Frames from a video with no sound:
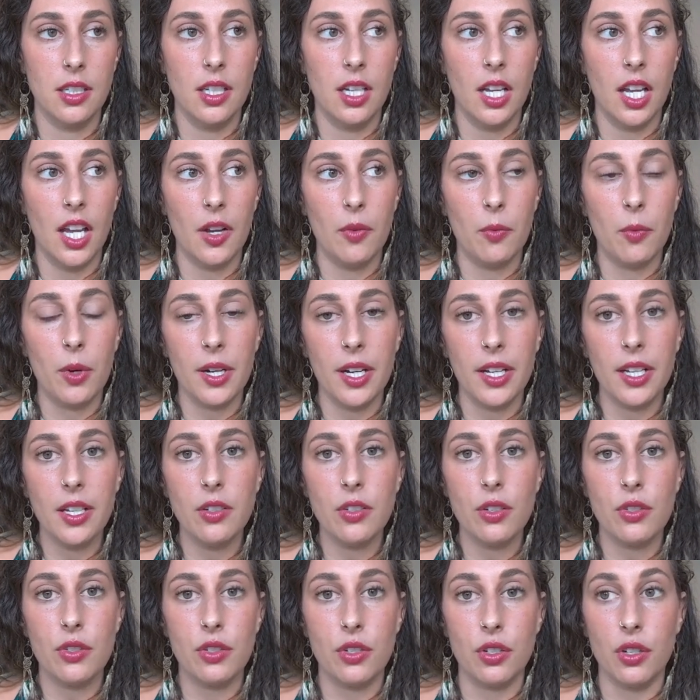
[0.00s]
And what I
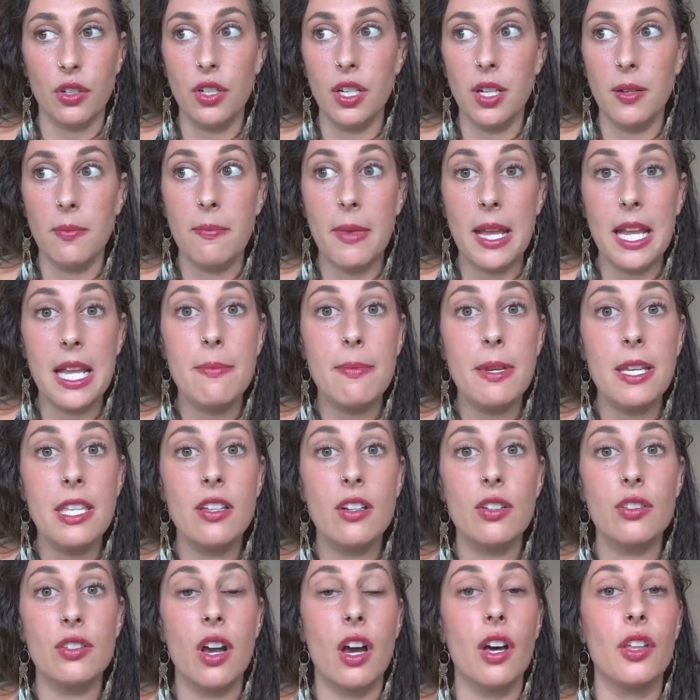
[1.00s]
understood, and maybe
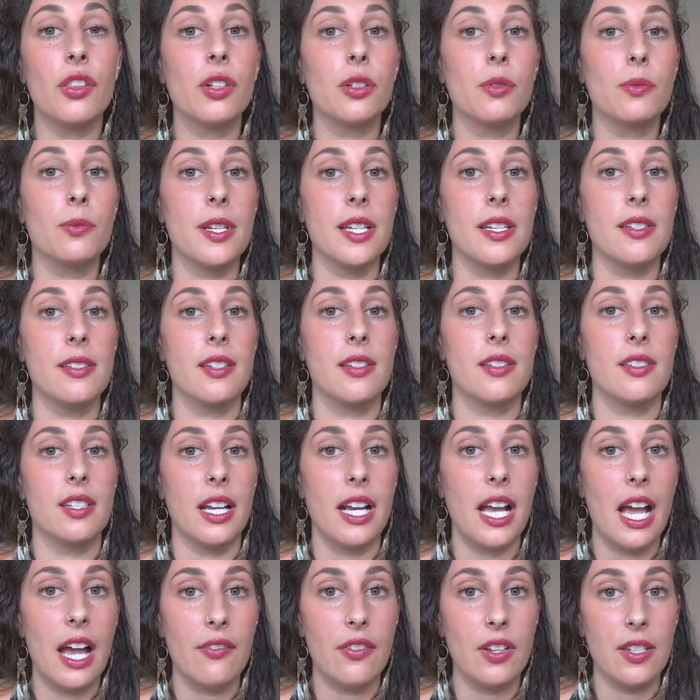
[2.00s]
there's other reasons I
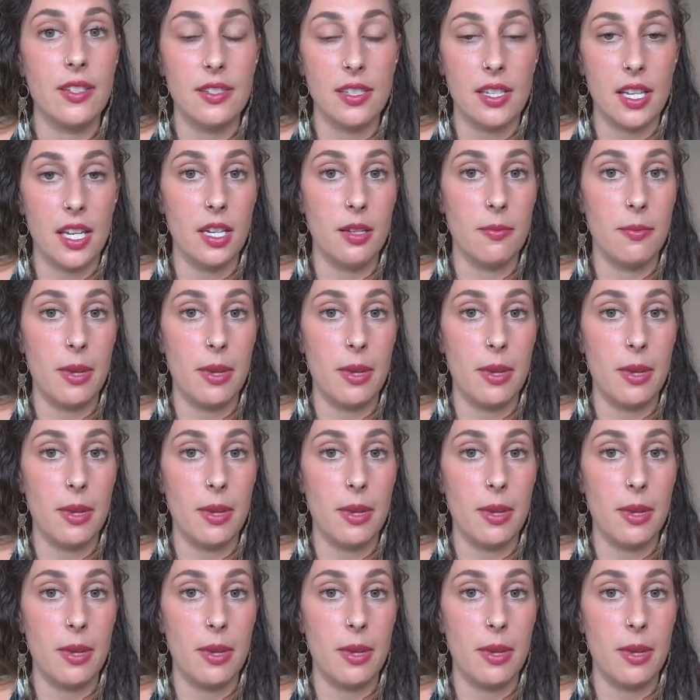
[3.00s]
haven't seen,